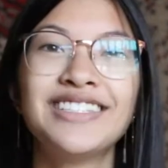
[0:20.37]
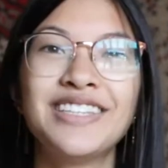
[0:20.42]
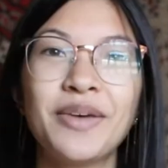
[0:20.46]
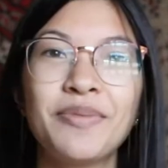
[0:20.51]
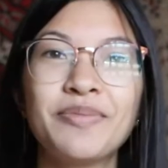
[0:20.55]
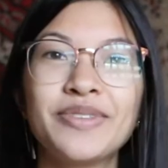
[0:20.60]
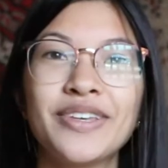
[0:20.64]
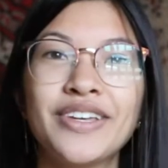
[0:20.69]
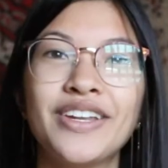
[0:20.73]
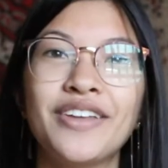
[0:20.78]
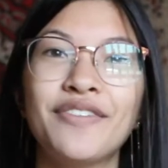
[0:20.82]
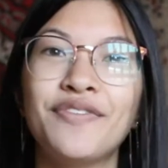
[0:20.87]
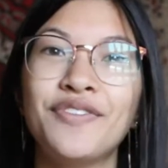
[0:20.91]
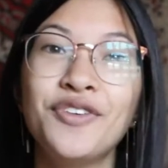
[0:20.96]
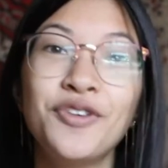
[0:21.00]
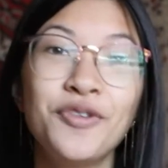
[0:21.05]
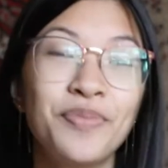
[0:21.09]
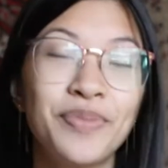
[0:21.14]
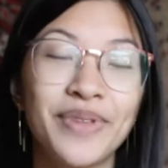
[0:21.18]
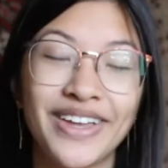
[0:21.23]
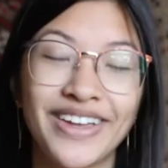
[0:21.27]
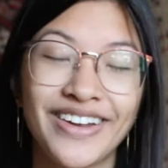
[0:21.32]
tips on if
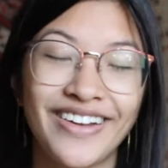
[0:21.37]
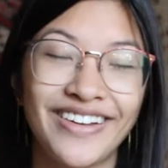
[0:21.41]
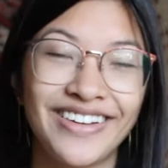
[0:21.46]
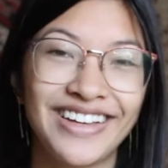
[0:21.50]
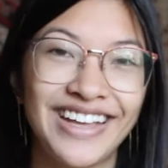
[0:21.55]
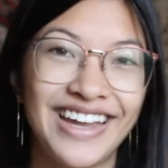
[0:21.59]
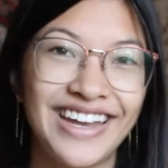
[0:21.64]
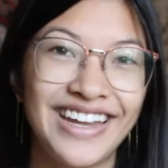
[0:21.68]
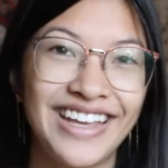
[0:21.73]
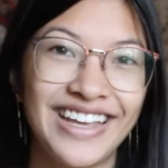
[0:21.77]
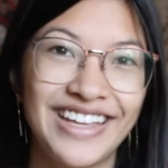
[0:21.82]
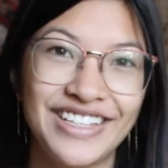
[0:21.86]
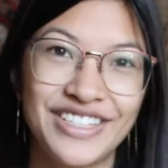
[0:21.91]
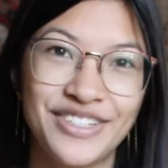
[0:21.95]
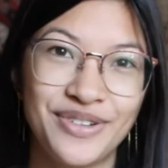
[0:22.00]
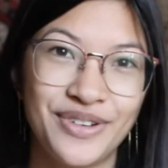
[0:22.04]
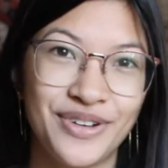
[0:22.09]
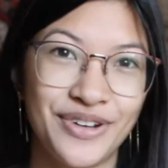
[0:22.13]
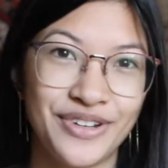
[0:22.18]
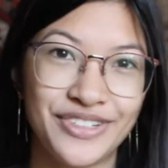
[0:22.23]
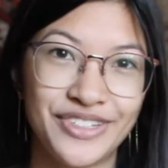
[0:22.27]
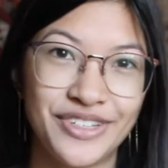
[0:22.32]
you plan on getting into
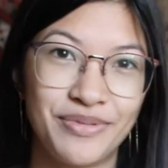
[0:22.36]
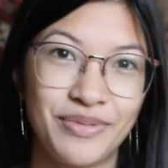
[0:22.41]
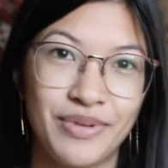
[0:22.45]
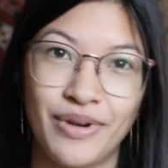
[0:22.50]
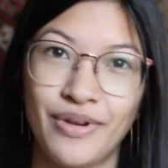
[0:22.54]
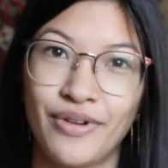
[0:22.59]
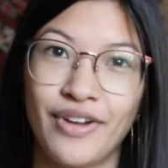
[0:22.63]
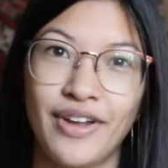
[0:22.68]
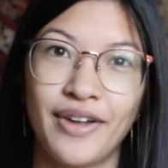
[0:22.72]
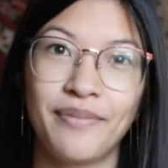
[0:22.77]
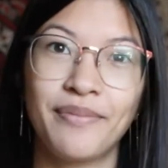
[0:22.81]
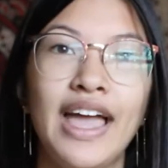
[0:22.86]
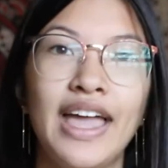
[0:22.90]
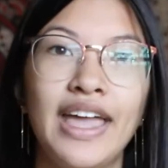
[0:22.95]
a nursing program,